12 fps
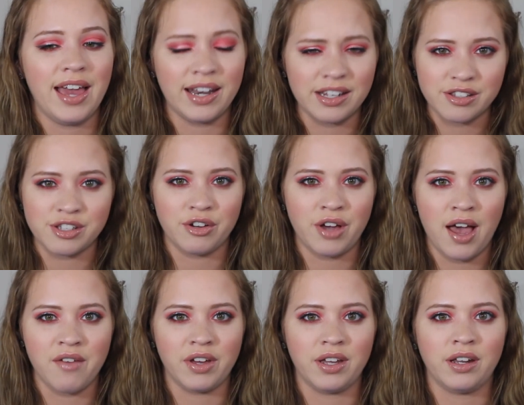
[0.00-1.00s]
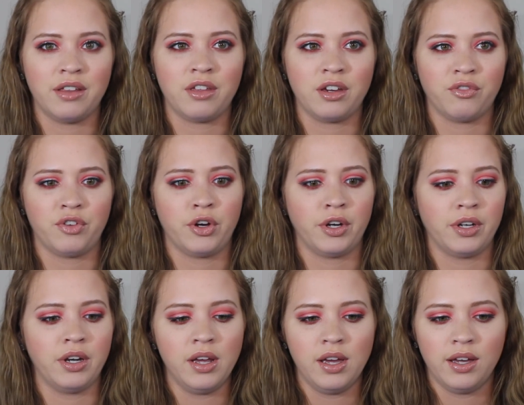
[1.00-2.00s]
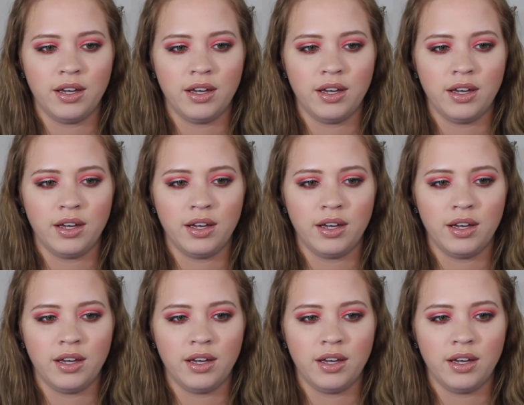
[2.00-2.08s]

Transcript: and I still have it, and I think of her, and